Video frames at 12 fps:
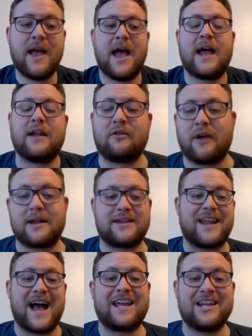And
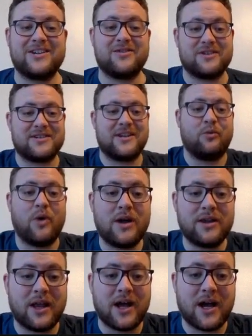granted, I could do this in
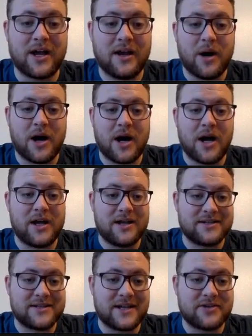one line by
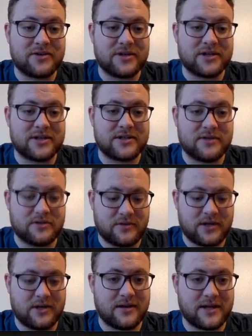essentially just
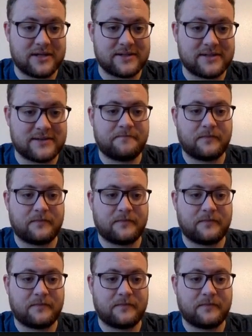doing this.